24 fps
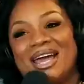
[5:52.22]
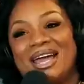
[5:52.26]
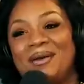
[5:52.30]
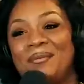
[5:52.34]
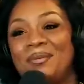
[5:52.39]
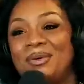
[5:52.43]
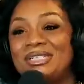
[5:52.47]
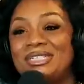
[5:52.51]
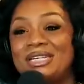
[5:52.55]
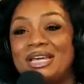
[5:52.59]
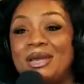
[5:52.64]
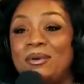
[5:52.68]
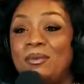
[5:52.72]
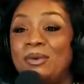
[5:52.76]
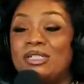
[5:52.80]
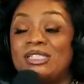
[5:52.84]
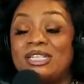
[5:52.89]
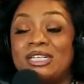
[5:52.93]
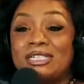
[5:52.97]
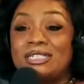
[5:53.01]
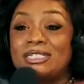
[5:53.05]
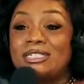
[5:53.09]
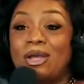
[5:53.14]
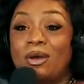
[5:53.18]
It was just, it was
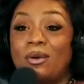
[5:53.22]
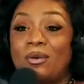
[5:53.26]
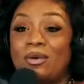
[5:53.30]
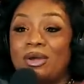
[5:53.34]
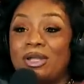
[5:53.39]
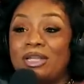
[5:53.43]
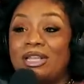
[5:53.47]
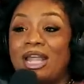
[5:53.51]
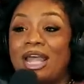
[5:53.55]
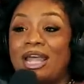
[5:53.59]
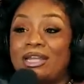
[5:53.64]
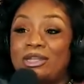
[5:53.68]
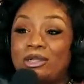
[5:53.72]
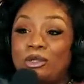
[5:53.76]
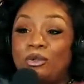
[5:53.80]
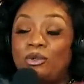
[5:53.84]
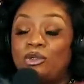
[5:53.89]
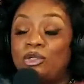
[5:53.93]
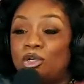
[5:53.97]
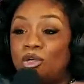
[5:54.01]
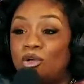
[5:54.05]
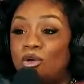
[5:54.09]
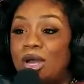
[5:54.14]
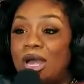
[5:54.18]
just so like you
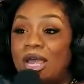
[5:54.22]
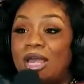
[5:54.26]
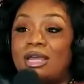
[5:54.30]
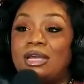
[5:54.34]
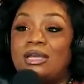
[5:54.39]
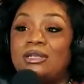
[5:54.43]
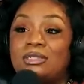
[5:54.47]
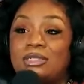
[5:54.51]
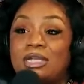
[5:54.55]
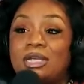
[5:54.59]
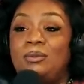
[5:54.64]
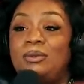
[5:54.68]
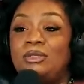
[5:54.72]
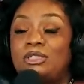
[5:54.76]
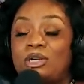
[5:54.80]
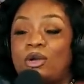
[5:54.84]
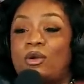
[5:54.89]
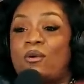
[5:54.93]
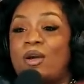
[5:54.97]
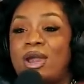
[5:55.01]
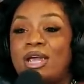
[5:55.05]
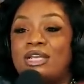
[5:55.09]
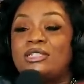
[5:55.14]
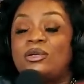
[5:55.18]
knew it was
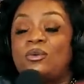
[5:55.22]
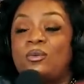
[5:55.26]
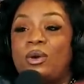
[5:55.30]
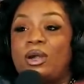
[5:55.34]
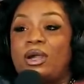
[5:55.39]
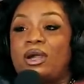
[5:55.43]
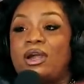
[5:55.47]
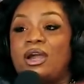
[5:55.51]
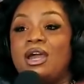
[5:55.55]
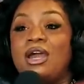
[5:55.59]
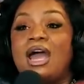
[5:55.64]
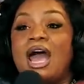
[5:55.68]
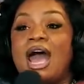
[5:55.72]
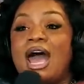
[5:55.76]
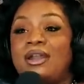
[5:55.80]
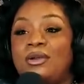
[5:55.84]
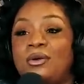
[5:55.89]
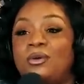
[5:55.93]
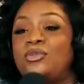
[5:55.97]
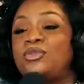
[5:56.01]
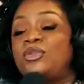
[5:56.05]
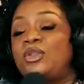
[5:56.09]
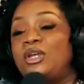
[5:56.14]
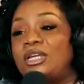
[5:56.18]
crazy. Where I
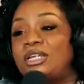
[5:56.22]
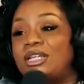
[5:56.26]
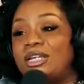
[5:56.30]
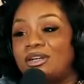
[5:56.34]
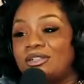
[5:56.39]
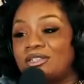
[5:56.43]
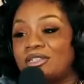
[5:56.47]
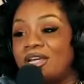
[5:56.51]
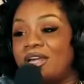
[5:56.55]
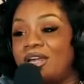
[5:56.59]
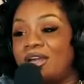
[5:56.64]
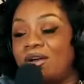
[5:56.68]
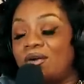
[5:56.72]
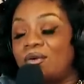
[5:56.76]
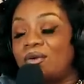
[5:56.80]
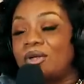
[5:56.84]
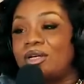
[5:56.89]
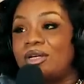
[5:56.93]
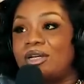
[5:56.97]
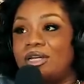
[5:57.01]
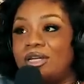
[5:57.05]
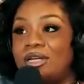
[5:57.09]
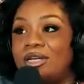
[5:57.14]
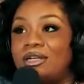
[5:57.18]
don't think there's an
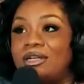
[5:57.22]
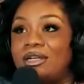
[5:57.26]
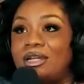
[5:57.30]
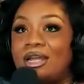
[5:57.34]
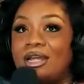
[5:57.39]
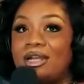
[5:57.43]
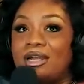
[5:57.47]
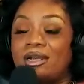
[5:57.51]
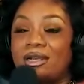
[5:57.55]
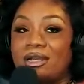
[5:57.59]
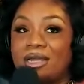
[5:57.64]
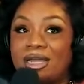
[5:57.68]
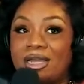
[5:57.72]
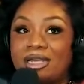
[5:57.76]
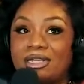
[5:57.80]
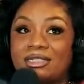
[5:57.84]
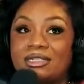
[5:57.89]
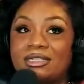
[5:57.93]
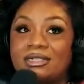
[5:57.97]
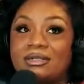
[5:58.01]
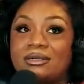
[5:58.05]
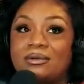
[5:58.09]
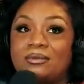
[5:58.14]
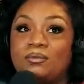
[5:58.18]
area in
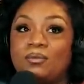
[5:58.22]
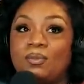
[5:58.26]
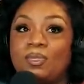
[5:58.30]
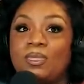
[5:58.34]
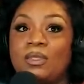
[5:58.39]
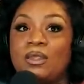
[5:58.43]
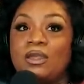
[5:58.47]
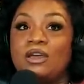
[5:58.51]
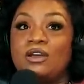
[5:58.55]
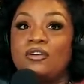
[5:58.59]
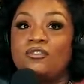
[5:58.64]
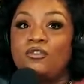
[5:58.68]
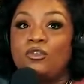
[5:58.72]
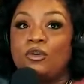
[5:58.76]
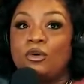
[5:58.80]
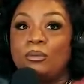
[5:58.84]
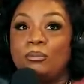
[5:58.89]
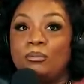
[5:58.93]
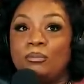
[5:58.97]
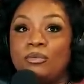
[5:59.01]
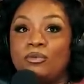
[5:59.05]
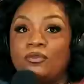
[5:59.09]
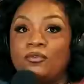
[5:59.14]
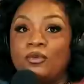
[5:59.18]
Atlanta
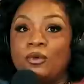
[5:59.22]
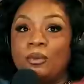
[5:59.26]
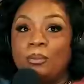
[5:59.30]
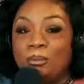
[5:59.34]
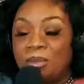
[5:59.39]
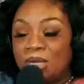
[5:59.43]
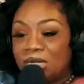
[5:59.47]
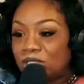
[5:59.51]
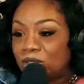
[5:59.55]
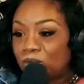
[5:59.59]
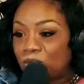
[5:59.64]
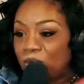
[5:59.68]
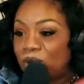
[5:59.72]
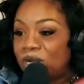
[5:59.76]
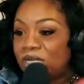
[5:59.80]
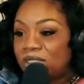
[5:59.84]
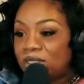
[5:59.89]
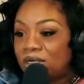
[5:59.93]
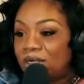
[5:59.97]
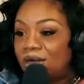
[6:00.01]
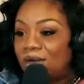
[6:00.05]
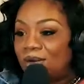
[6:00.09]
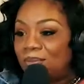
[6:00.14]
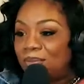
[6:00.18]
for for mixed race
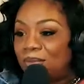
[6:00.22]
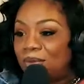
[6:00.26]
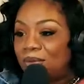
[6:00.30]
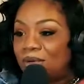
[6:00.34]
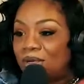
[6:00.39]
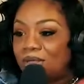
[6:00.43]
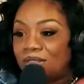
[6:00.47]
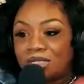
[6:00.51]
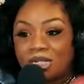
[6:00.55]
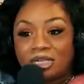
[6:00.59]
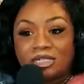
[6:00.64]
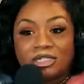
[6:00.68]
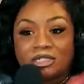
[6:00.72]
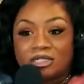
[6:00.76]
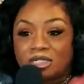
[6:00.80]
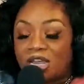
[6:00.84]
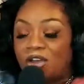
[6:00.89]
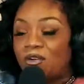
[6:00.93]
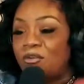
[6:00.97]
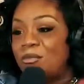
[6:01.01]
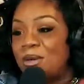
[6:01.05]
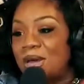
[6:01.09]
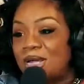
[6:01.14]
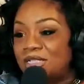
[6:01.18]
couple. They just
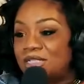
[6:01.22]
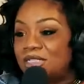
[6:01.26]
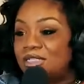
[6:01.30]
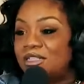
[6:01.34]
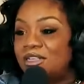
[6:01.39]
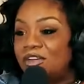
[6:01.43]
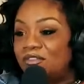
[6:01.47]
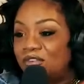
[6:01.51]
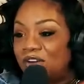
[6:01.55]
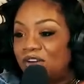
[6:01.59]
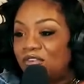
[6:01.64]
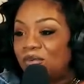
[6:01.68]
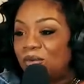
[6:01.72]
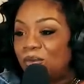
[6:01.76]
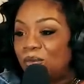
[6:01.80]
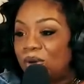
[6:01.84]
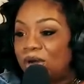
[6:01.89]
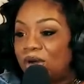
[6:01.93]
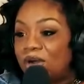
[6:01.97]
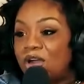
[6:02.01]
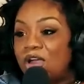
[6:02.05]
everybody just live everywhere.